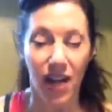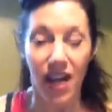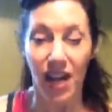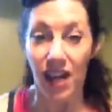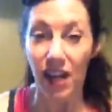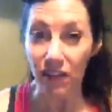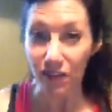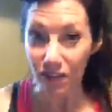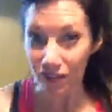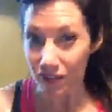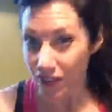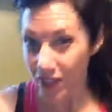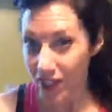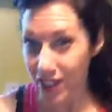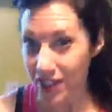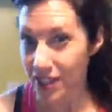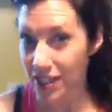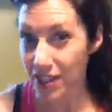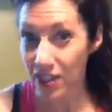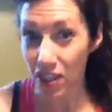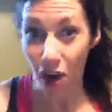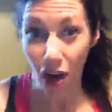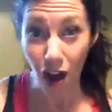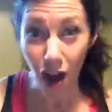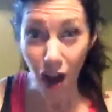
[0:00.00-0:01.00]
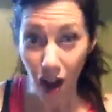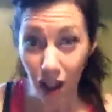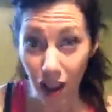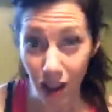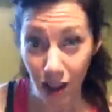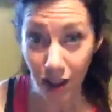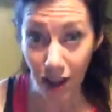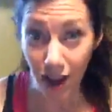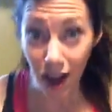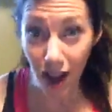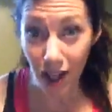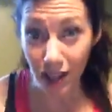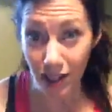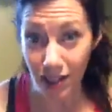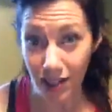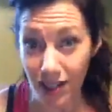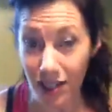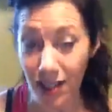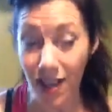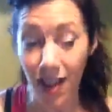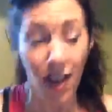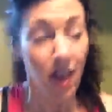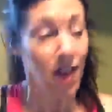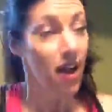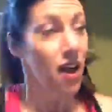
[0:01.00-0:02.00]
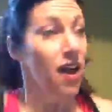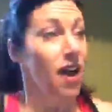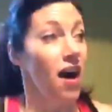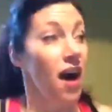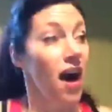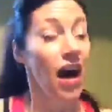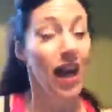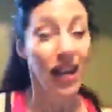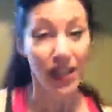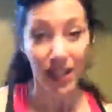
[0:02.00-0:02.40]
If this is a Holocaust, I